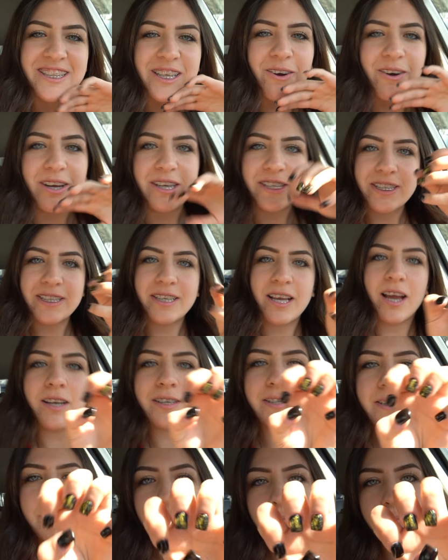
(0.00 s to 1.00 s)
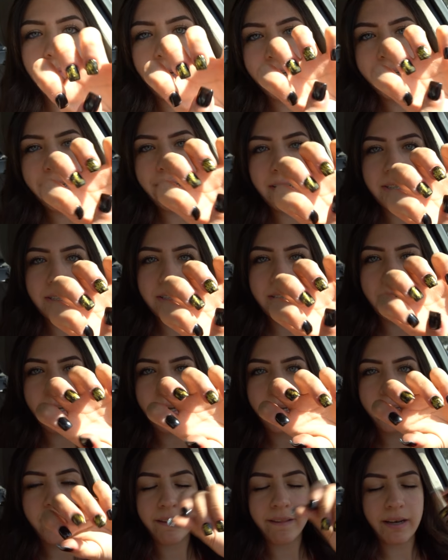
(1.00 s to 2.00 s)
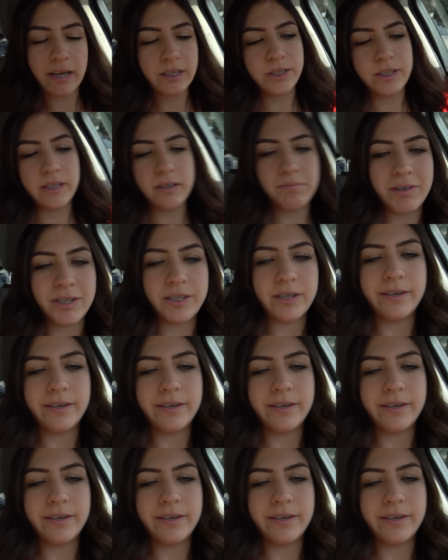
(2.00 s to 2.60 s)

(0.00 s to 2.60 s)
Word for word: So I just got my nails done and then I just did my